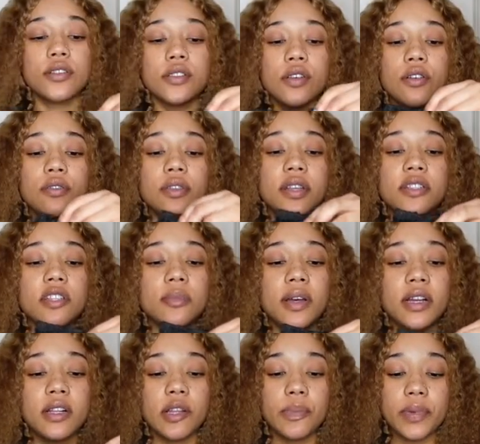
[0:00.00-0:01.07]
so these are my
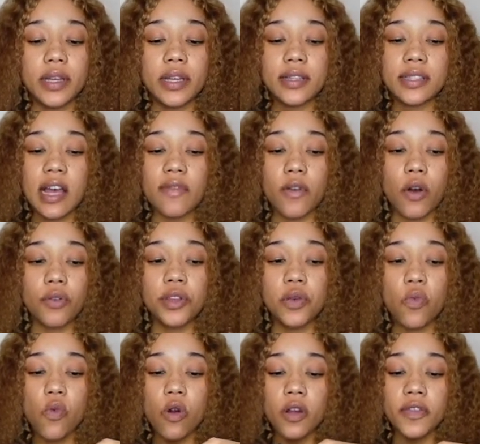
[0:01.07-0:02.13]
clip-ins i've only
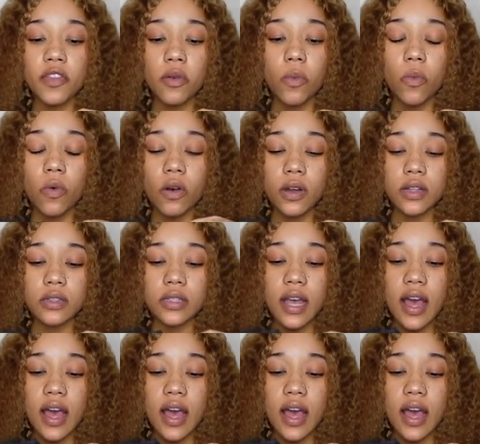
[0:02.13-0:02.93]
worn them once